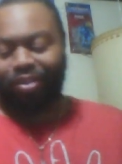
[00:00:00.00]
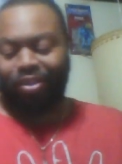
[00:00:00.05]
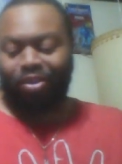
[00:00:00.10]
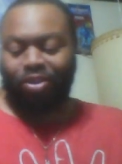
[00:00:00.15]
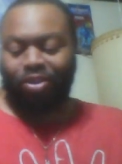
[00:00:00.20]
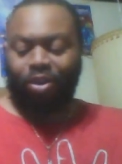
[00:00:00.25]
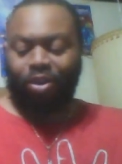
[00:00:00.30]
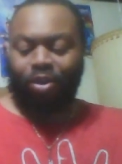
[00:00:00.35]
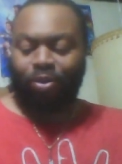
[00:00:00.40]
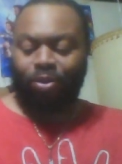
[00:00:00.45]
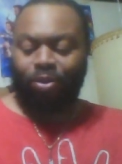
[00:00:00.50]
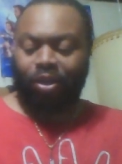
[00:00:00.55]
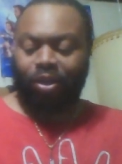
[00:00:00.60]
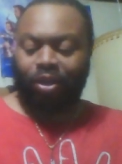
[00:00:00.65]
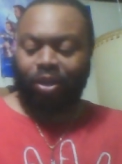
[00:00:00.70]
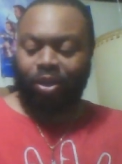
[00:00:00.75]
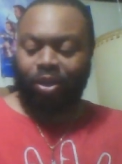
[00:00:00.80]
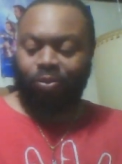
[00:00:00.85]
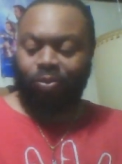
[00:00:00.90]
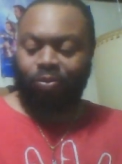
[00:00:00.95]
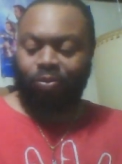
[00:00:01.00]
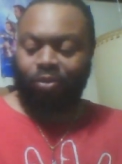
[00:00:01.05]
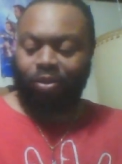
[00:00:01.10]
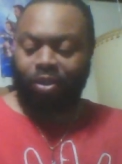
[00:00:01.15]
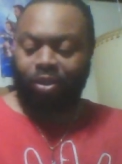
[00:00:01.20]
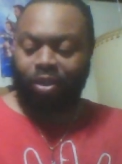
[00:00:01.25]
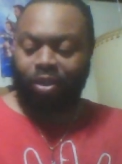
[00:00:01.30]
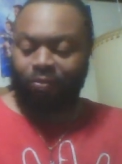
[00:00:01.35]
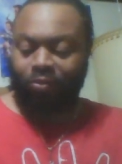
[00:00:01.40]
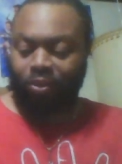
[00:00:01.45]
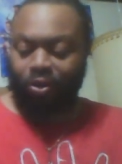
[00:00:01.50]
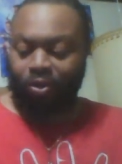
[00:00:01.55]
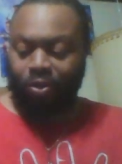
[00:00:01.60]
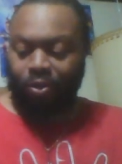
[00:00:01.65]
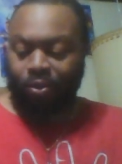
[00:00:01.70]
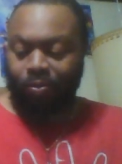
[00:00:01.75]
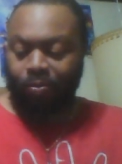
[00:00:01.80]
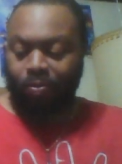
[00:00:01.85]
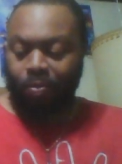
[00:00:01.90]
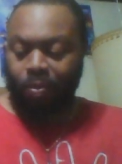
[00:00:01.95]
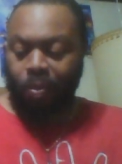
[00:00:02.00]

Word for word: you already know, love you, girl.